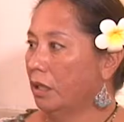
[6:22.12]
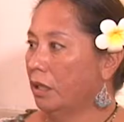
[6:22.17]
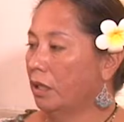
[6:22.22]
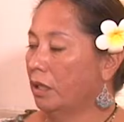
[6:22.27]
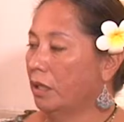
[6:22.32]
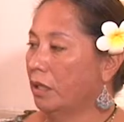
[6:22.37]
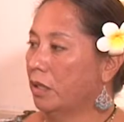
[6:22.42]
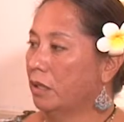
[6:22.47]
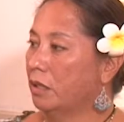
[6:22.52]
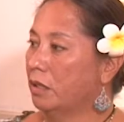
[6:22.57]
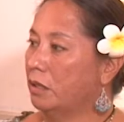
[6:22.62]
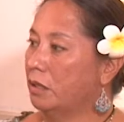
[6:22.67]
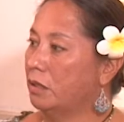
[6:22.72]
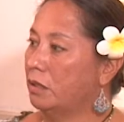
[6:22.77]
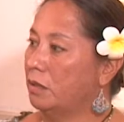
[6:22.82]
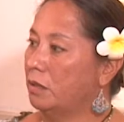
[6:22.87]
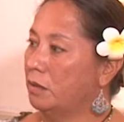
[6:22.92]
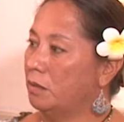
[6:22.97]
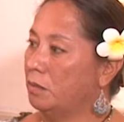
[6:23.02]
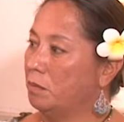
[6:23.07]

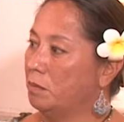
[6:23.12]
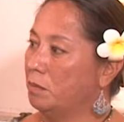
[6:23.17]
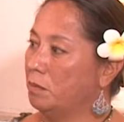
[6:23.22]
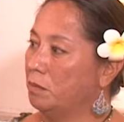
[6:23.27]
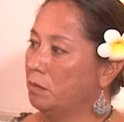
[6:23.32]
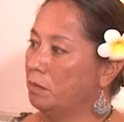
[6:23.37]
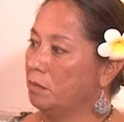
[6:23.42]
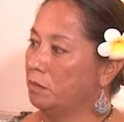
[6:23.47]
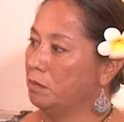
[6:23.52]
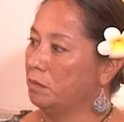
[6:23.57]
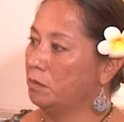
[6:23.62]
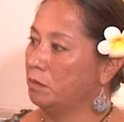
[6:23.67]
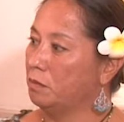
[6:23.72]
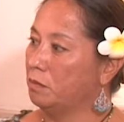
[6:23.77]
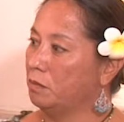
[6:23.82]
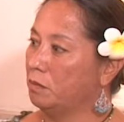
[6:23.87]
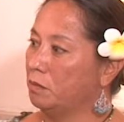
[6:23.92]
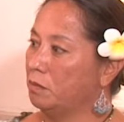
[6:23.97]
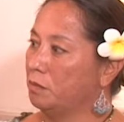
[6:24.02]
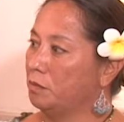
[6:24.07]

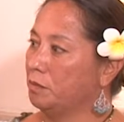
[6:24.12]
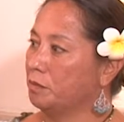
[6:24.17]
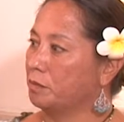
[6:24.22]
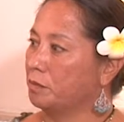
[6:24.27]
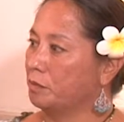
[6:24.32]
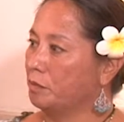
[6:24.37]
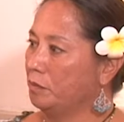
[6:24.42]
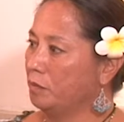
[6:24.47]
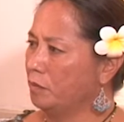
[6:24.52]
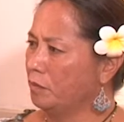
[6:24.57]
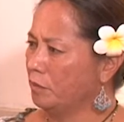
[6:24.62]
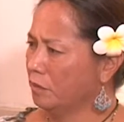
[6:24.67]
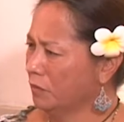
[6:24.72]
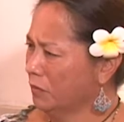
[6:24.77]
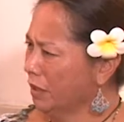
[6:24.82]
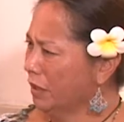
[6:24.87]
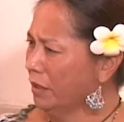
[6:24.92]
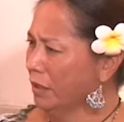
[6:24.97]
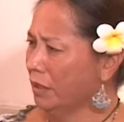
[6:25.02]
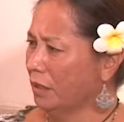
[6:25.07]

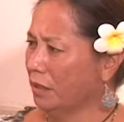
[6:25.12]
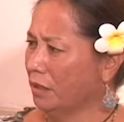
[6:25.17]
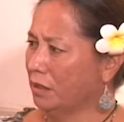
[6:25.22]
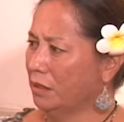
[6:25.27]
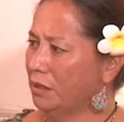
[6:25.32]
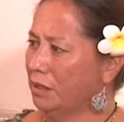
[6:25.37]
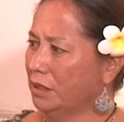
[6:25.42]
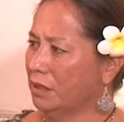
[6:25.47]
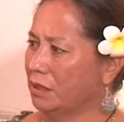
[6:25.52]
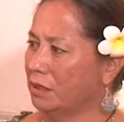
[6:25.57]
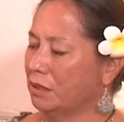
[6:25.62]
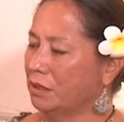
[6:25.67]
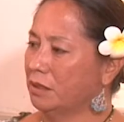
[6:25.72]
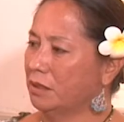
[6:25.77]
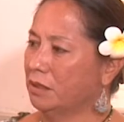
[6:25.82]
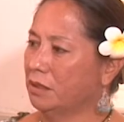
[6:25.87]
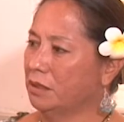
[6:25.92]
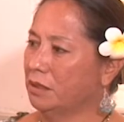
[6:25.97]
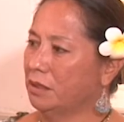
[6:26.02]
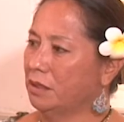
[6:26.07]

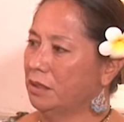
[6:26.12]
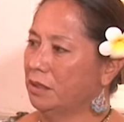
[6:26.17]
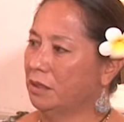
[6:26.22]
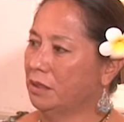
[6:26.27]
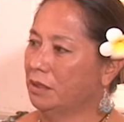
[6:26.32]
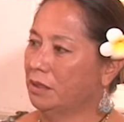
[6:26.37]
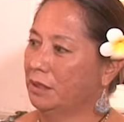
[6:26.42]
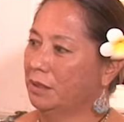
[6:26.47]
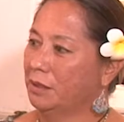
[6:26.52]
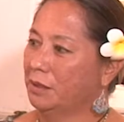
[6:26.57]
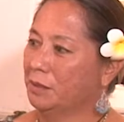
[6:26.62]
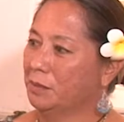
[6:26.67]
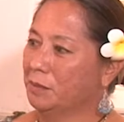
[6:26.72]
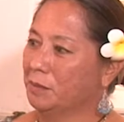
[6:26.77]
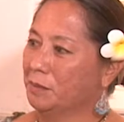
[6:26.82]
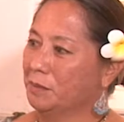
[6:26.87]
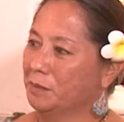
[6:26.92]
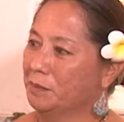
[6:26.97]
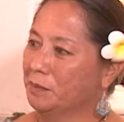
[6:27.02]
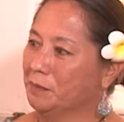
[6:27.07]

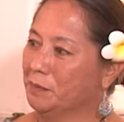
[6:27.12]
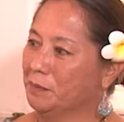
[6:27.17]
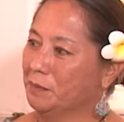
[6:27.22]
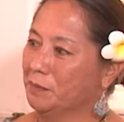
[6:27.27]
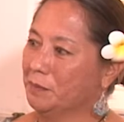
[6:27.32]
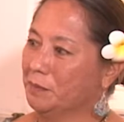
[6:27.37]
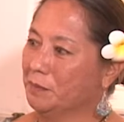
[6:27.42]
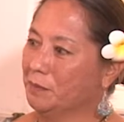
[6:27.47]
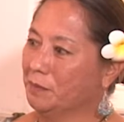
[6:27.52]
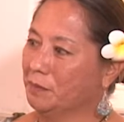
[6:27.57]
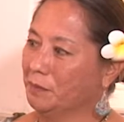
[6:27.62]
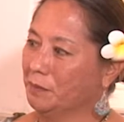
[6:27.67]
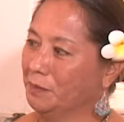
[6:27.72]
This person isn't speaking.